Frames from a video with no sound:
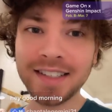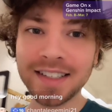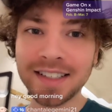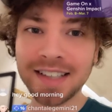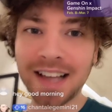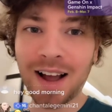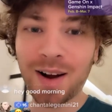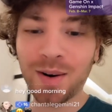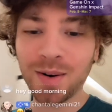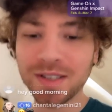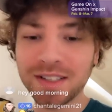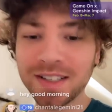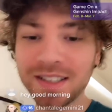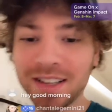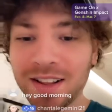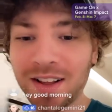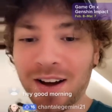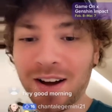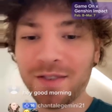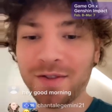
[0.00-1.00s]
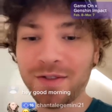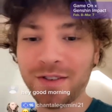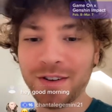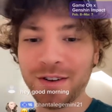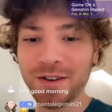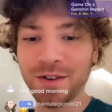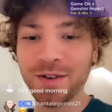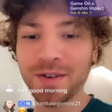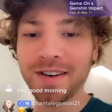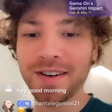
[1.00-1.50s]
6 hours is a lot
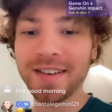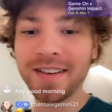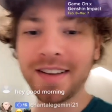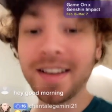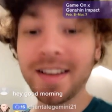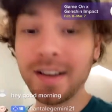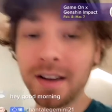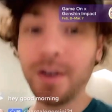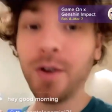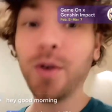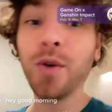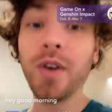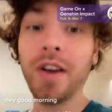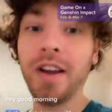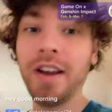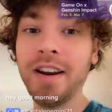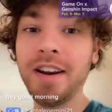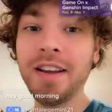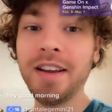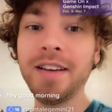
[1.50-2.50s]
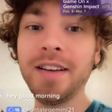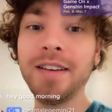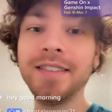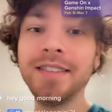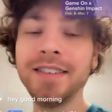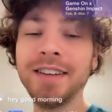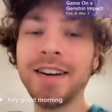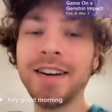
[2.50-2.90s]
for you. Agreed.